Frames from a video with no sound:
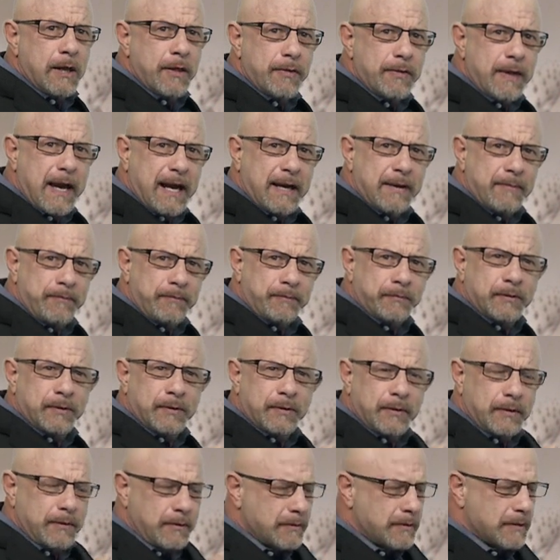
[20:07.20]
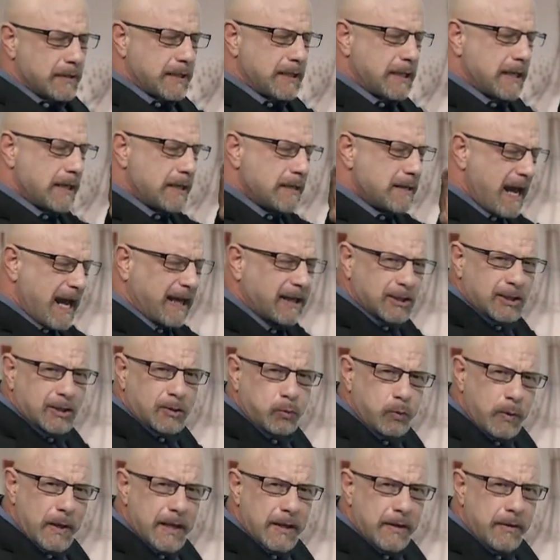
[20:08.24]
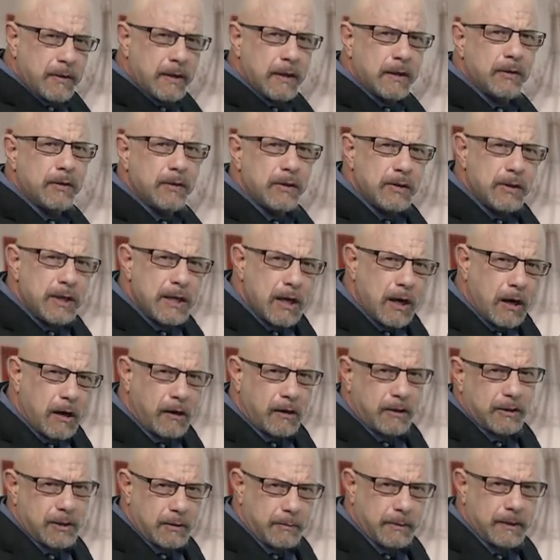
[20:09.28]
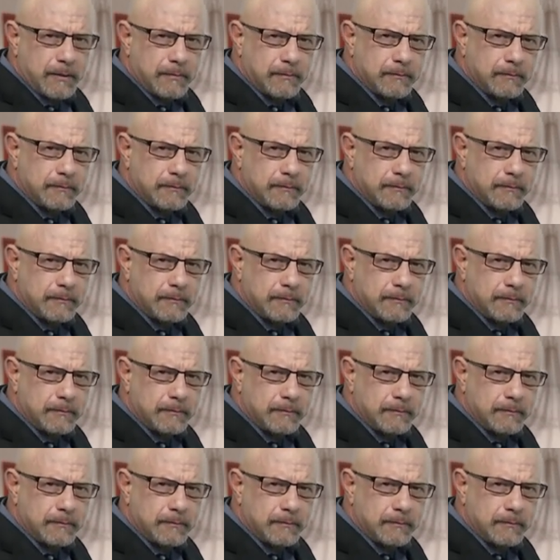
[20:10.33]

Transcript: that connects with the argument.